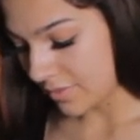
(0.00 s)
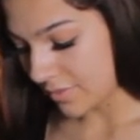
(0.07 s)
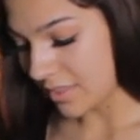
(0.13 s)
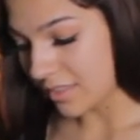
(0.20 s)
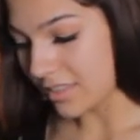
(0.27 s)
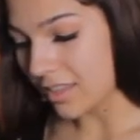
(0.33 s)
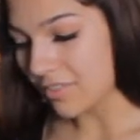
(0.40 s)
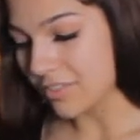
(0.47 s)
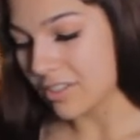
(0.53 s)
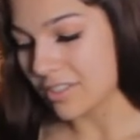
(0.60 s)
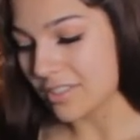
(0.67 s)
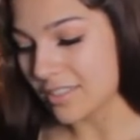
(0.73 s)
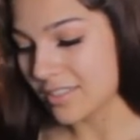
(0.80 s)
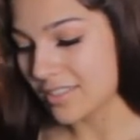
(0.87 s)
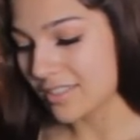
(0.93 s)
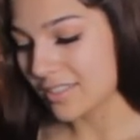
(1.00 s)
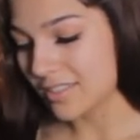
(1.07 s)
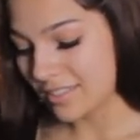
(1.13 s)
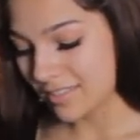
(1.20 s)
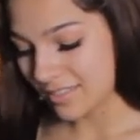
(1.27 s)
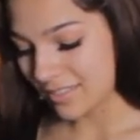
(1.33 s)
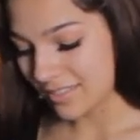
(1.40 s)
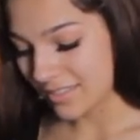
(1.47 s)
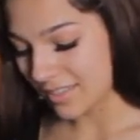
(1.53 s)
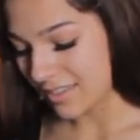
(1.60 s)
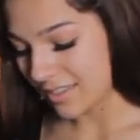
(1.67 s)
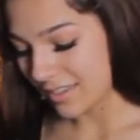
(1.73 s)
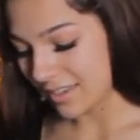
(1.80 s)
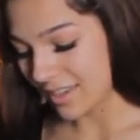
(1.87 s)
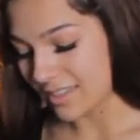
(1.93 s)
The lovers,
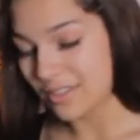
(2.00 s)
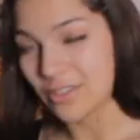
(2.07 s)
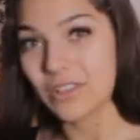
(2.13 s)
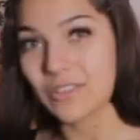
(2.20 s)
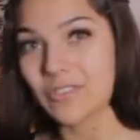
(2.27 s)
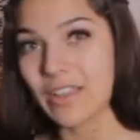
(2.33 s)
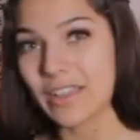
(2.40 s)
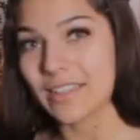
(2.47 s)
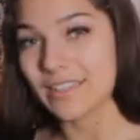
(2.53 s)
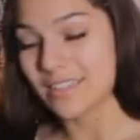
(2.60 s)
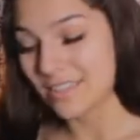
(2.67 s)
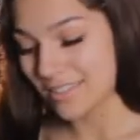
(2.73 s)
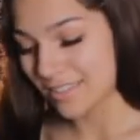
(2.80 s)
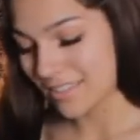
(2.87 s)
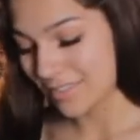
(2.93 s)
as your advice.